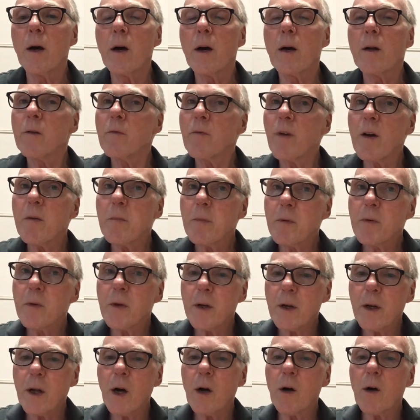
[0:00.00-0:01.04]
It's
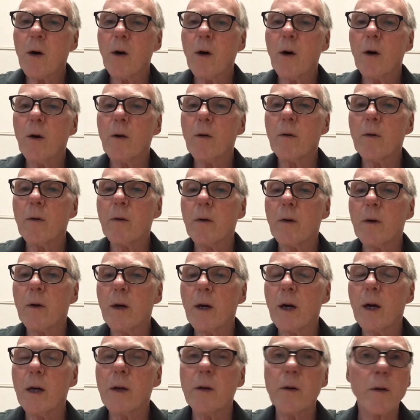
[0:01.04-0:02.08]
5% alcohol.
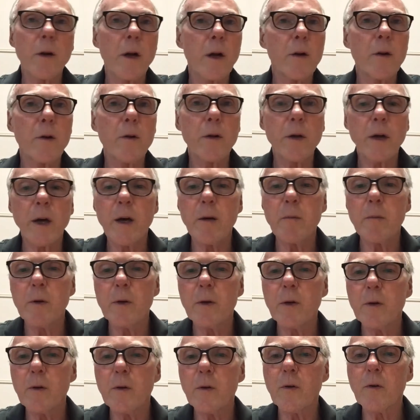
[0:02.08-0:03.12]
I do not know the
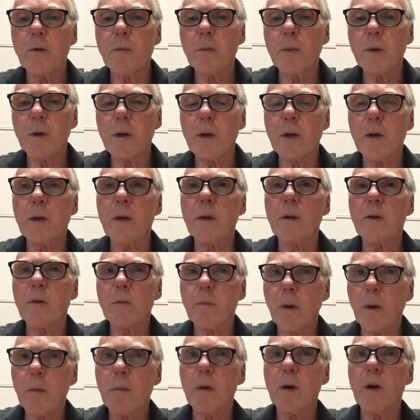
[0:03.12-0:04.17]
IBUs, but it's
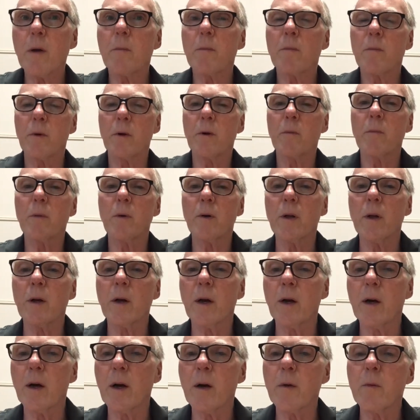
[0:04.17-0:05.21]
probably up there pretty
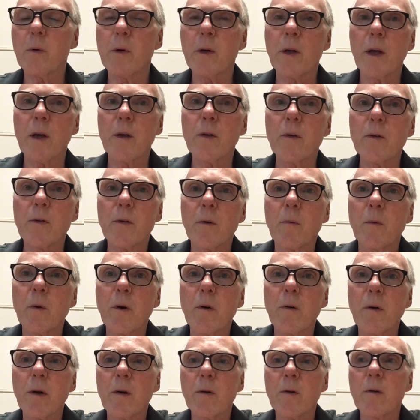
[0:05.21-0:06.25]
high, I would guess
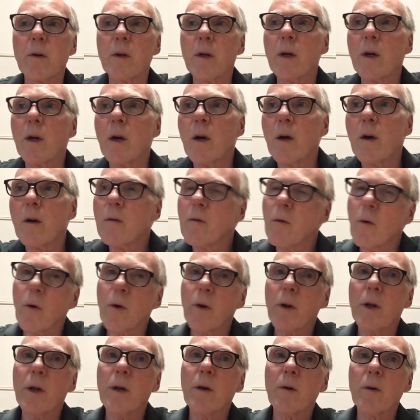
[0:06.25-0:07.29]
somewhere around
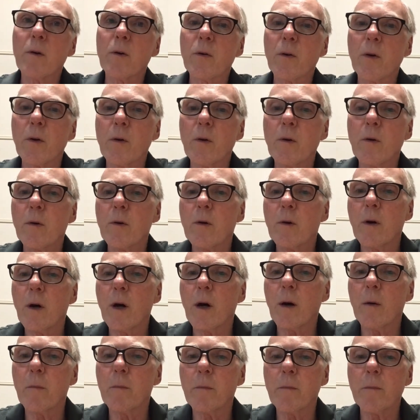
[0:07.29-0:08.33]
40 or so.
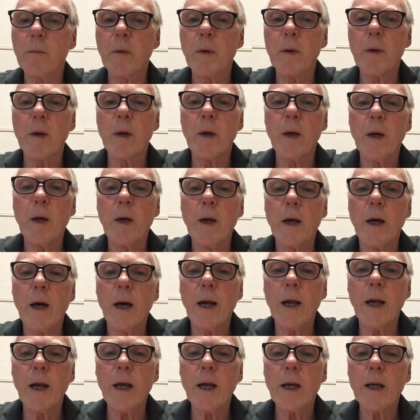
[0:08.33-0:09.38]

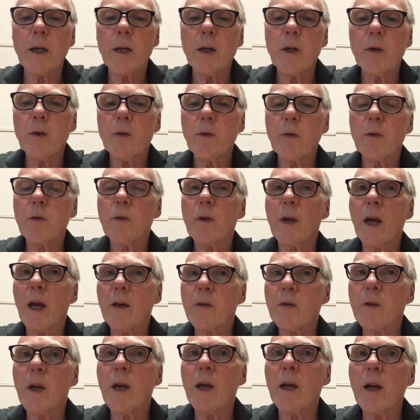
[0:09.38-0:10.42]
And it uses
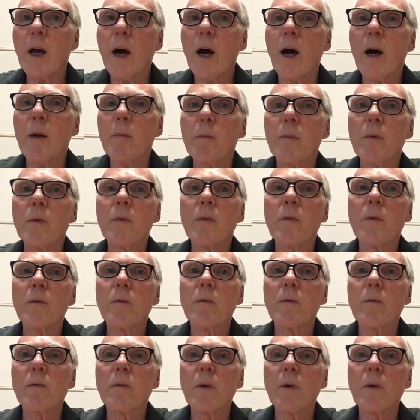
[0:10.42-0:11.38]
Cascade hops.